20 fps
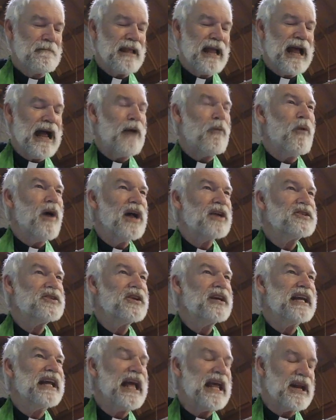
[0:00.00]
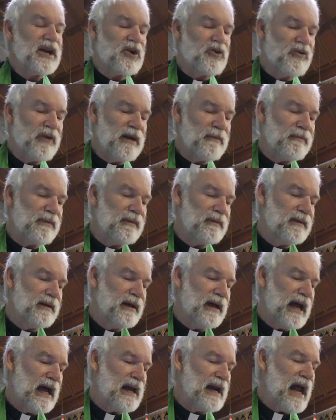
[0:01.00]
I want you to get a grip
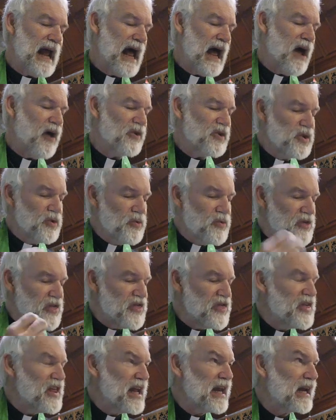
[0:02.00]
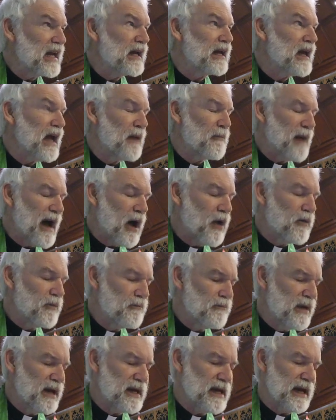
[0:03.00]
on how you think about
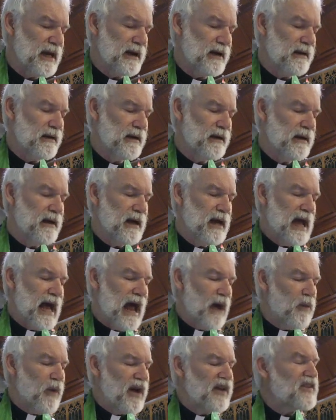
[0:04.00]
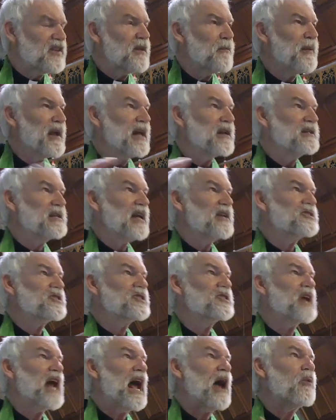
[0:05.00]
money. I want us to pay
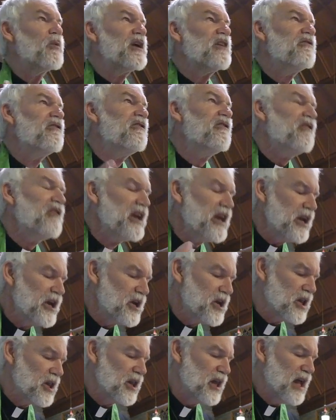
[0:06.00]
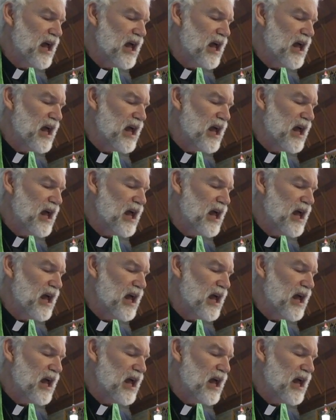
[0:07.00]
attention to how we feel